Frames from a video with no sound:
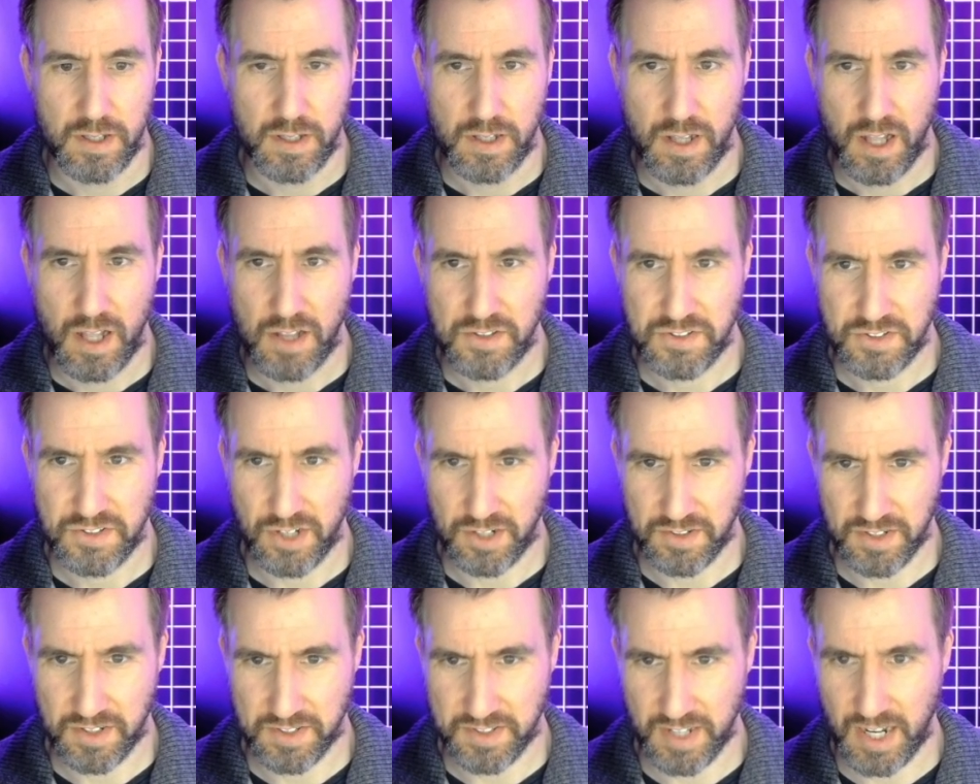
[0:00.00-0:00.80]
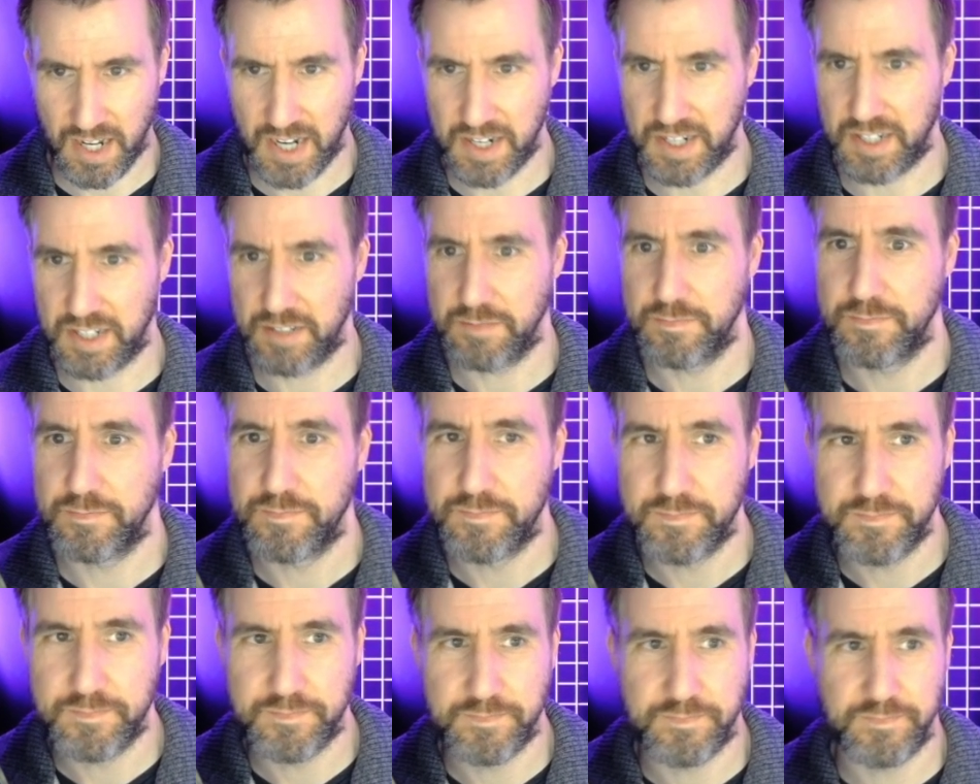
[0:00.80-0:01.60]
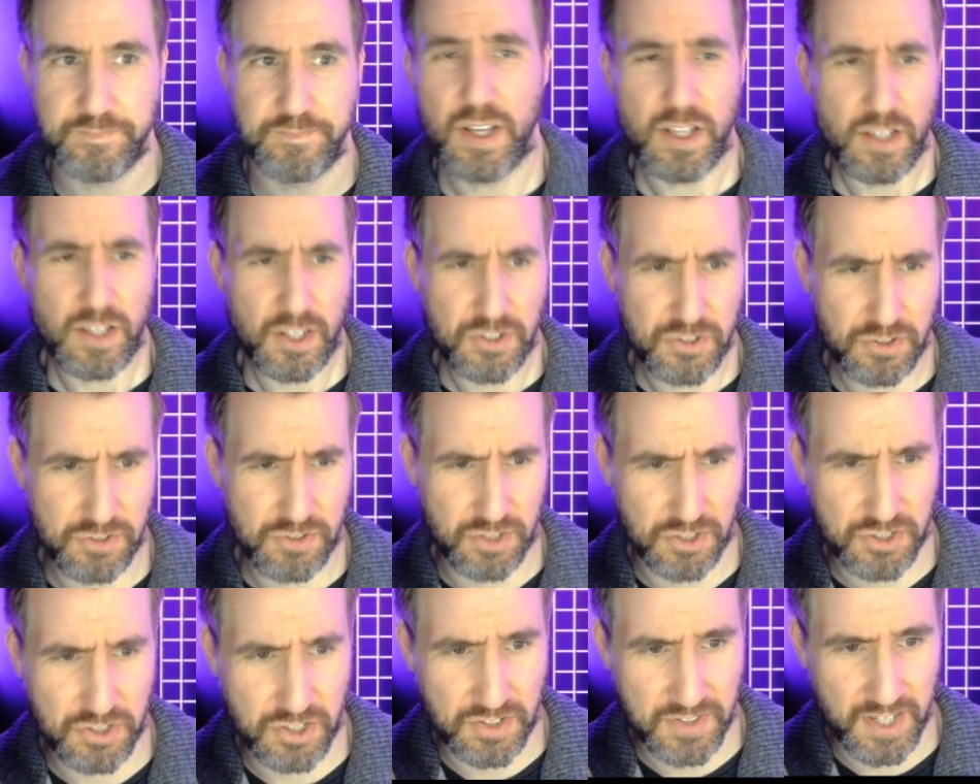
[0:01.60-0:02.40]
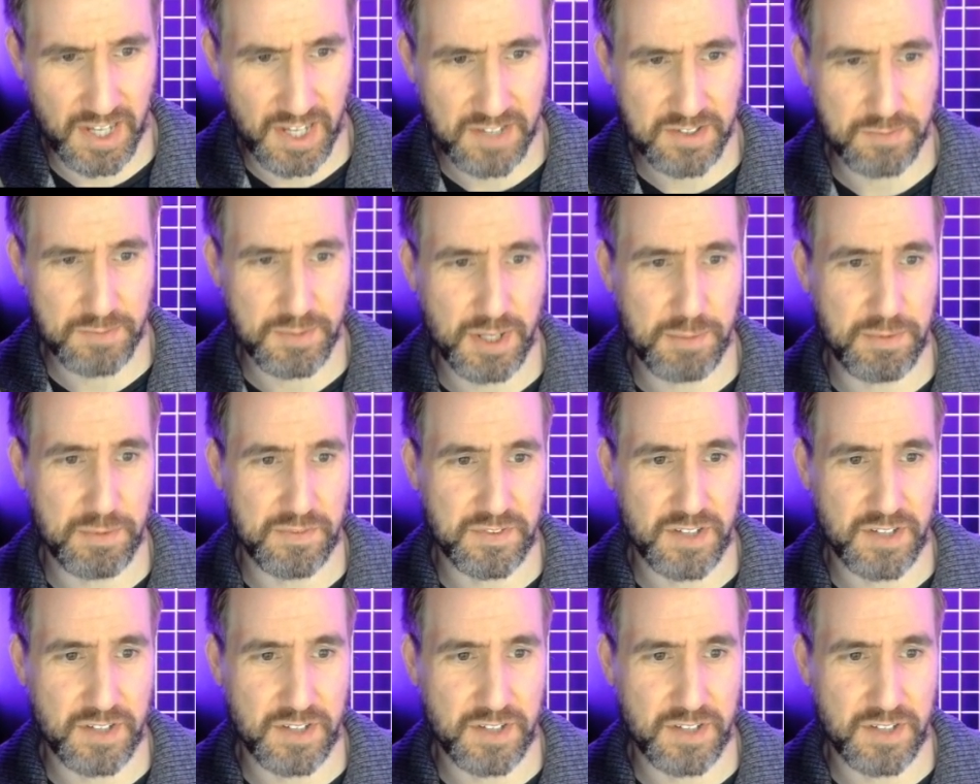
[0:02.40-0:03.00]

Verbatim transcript: I'll start designing. Let's choose a shirt that has some type of